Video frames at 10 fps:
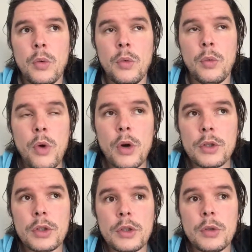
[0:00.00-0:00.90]

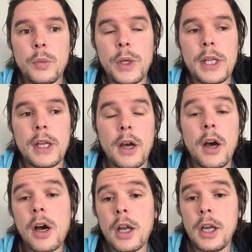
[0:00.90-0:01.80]
what we
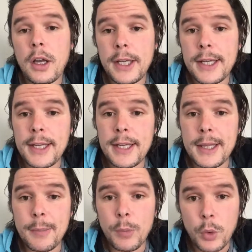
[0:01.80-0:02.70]
are like in the
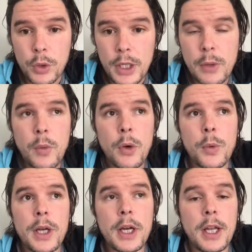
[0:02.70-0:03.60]
morning, what we
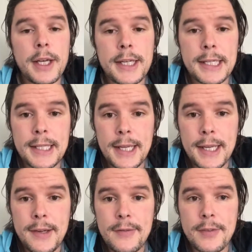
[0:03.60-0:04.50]
are like in the
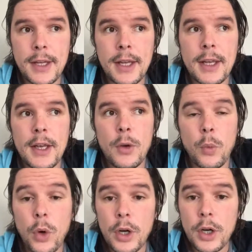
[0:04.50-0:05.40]
evening,
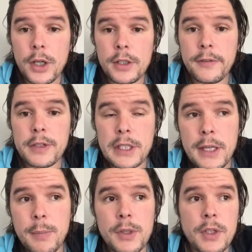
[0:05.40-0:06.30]
what kind of
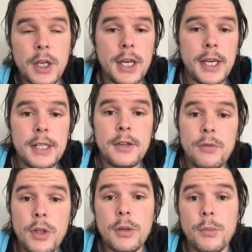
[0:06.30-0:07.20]
sleep and circadian
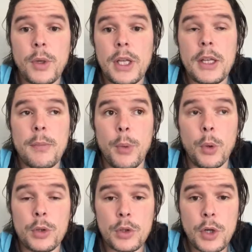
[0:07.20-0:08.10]
rhythm we
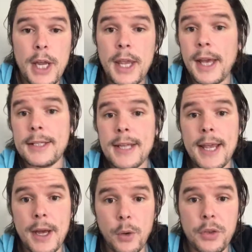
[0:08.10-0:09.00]
portray as a
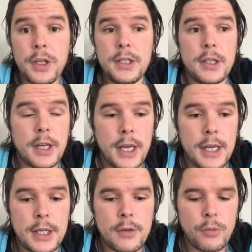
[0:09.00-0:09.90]
healthy
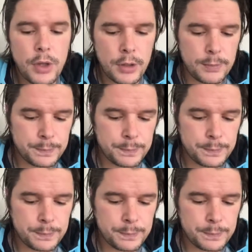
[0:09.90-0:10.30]
circadian rhythm.